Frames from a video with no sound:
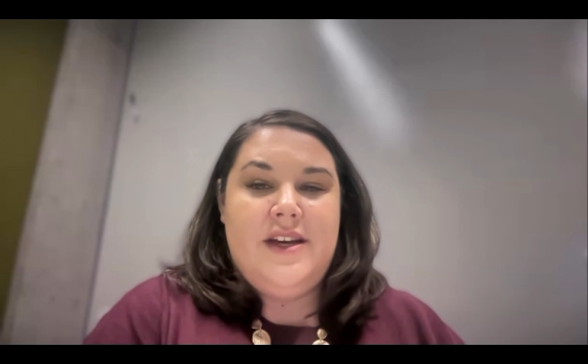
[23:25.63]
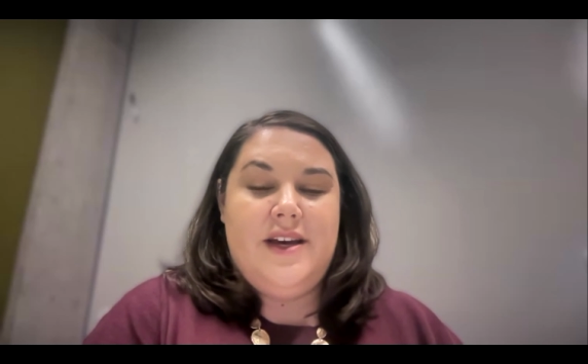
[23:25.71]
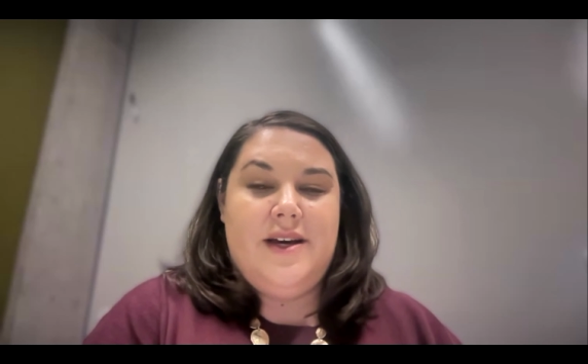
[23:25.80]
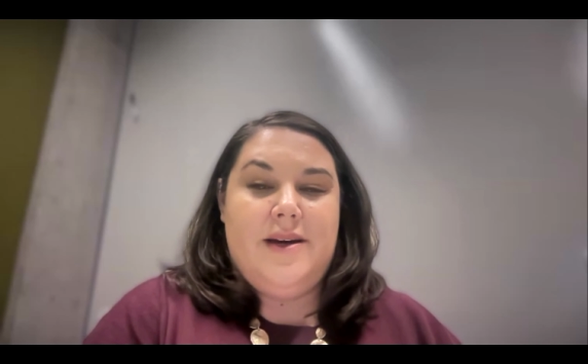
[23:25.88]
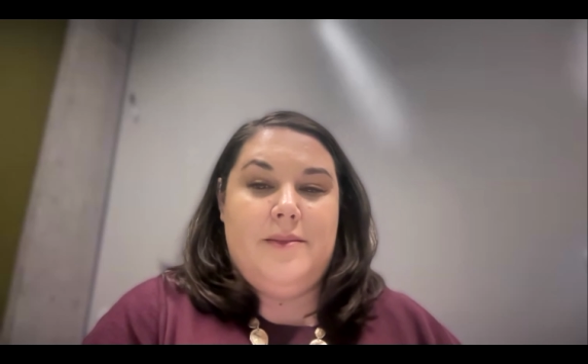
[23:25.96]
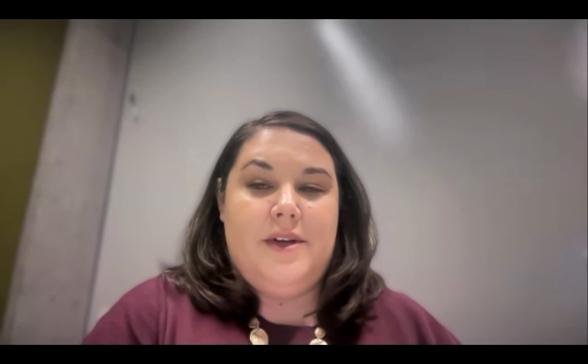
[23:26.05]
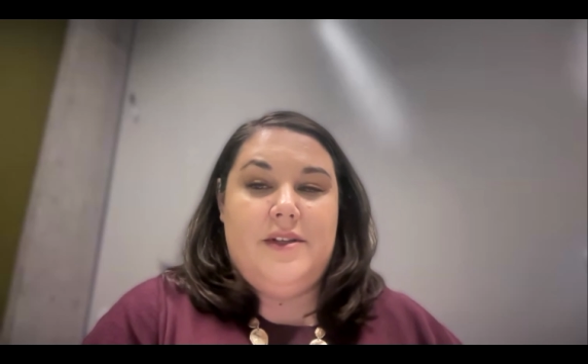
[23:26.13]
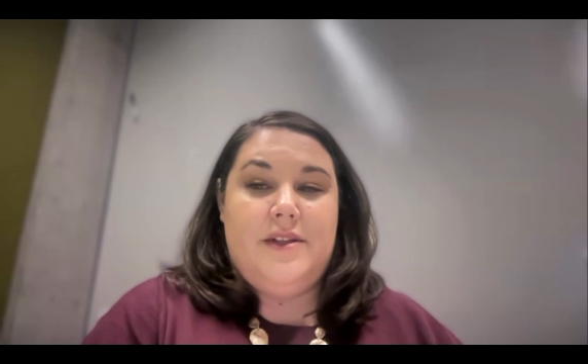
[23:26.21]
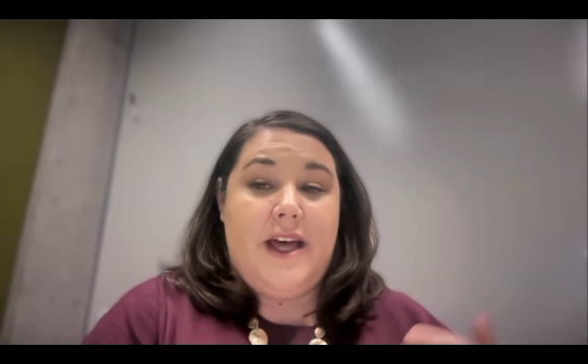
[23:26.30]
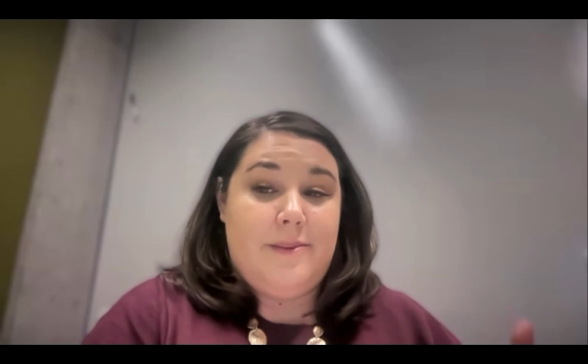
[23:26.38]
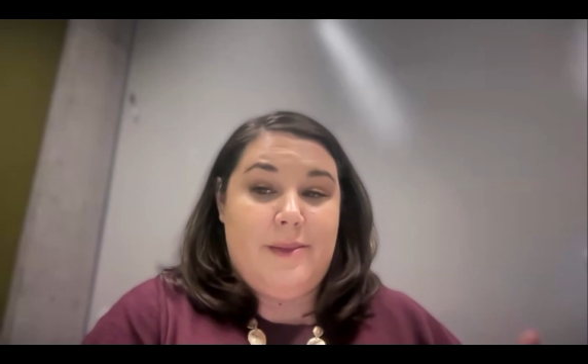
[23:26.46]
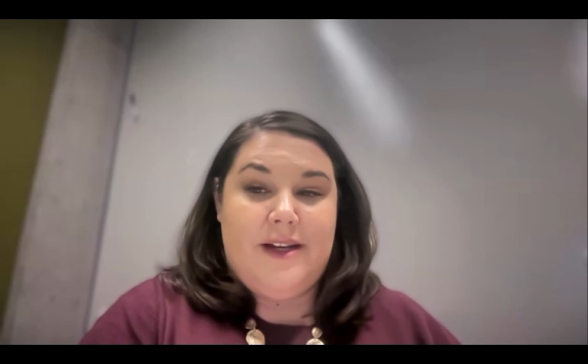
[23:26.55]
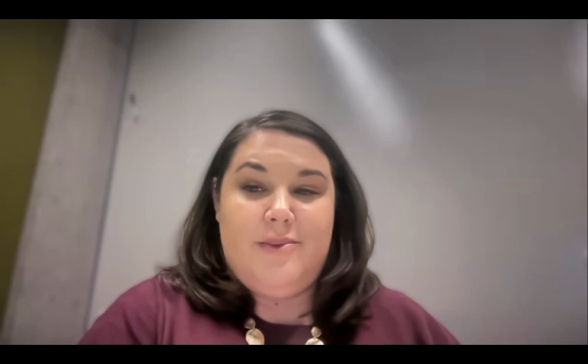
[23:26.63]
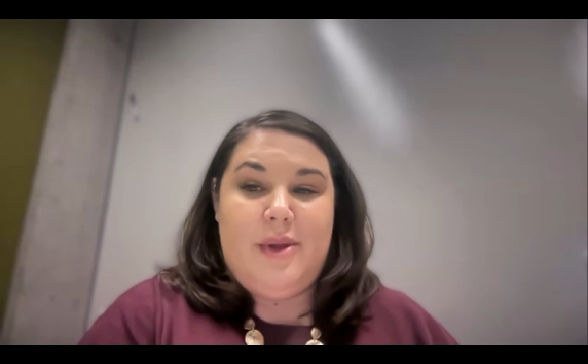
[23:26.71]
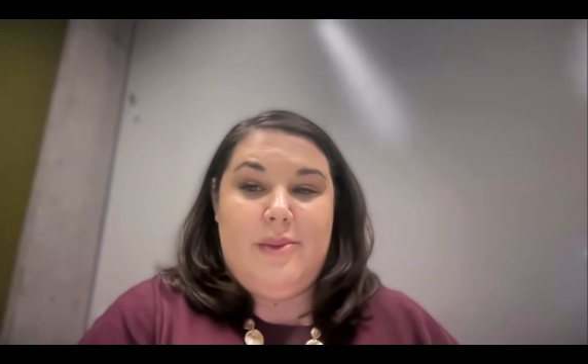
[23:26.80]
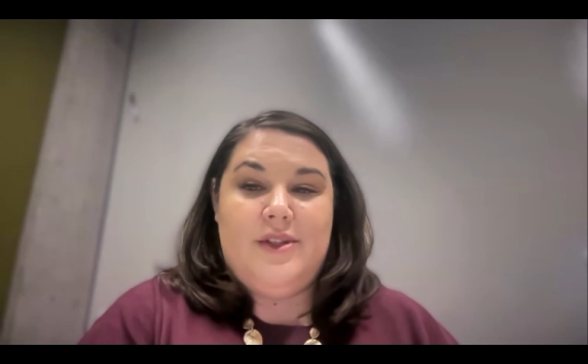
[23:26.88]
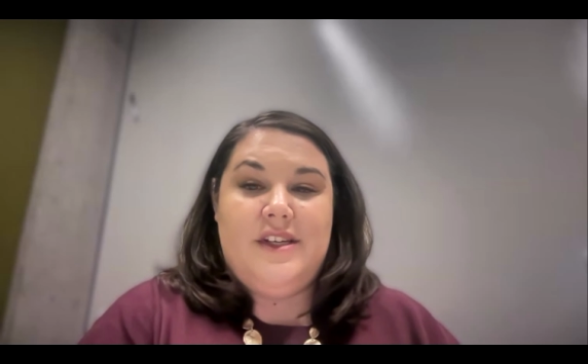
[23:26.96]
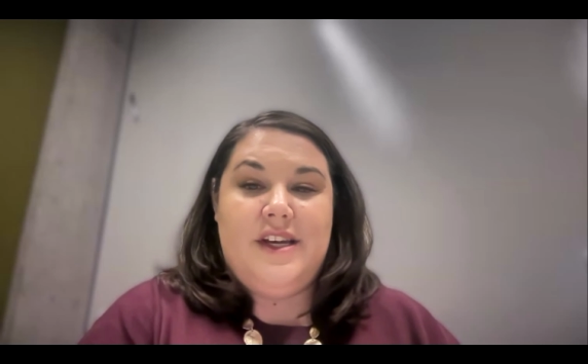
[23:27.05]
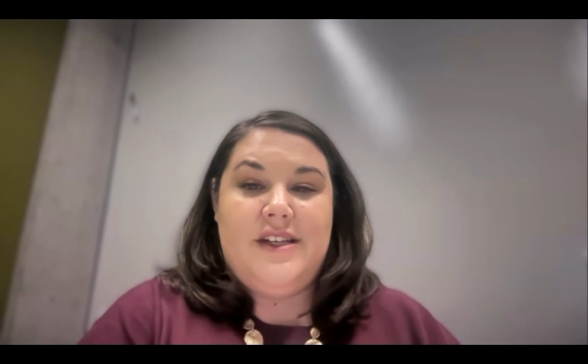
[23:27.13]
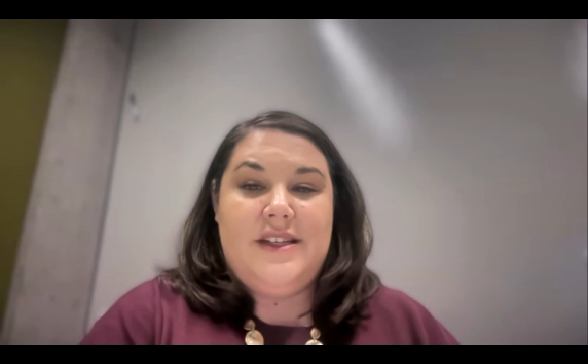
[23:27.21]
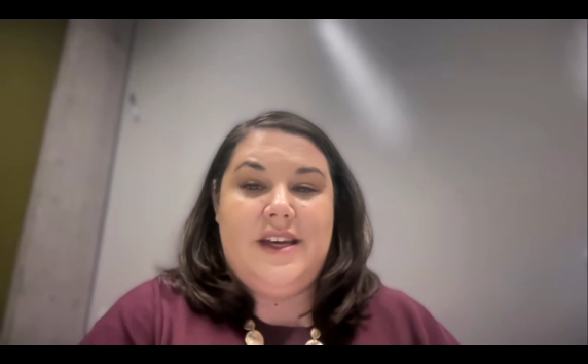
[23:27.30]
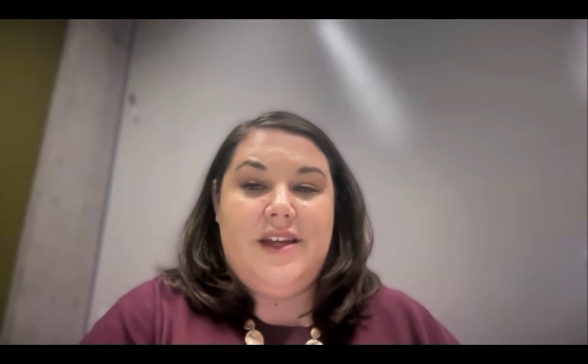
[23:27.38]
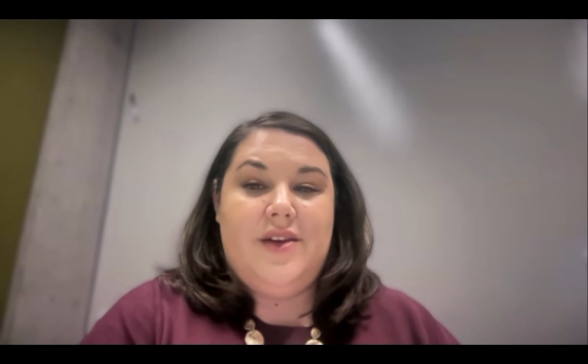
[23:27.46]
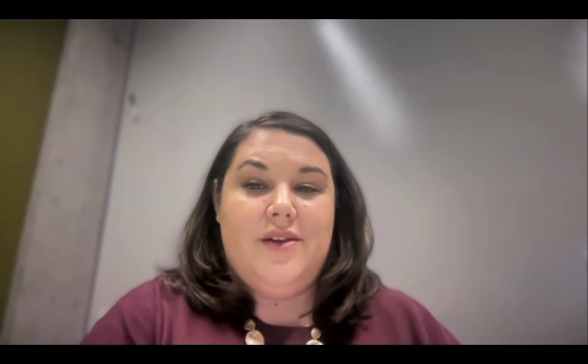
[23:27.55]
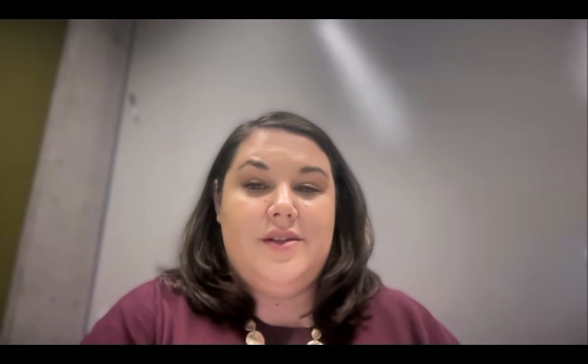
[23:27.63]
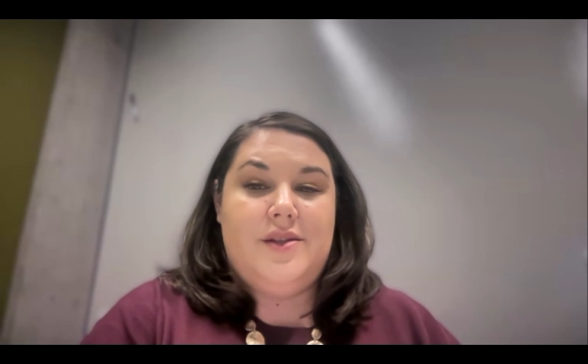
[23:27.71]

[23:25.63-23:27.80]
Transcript: um, like minded people to get together.